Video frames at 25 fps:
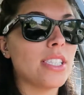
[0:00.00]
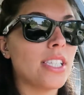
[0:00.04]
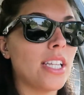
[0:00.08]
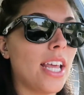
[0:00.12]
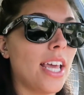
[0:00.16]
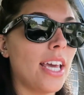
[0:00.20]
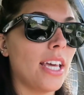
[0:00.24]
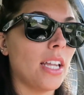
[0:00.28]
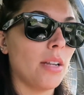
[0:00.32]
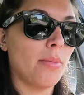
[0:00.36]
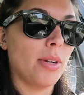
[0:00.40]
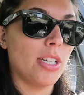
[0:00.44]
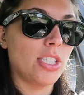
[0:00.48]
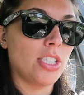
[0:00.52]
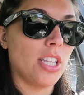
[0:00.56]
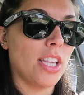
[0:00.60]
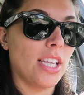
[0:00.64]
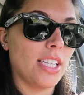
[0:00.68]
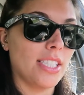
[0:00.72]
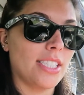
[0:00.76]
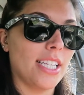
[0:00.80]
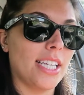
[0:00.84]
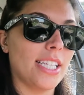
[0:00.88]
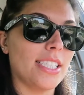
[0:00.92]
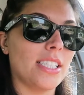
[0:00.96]
today and a bunch of
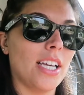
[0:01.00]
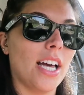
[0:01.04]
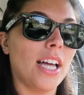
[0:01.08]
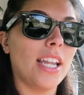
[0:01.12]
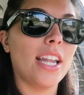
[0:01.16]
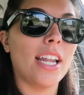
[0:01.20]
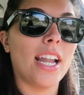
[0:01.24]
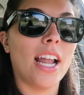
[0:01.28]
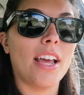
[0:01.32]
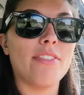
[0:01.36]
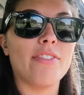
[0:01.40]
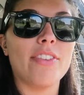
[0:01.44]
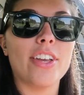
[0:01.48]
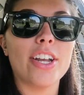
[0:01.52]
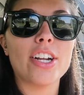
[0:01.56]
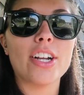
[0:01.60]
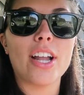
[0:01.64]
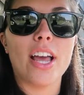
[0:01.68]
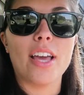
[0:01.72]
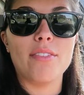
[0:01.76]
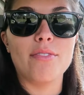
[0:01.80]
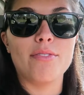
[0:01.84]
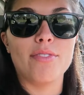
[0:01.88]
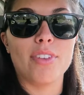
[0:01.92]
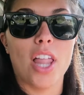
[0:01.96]
things to get done, and I figured
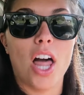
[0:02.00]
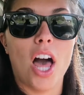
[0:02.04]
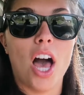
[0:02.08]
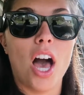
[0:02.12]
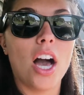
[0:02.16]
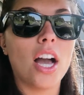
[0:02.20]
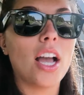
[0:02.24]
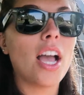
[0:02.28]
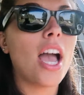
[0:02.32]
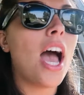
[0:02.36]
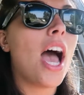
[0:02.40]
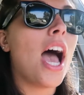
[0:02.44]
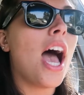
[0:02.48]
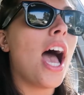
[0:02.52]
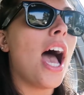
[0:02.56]
I'd vlog.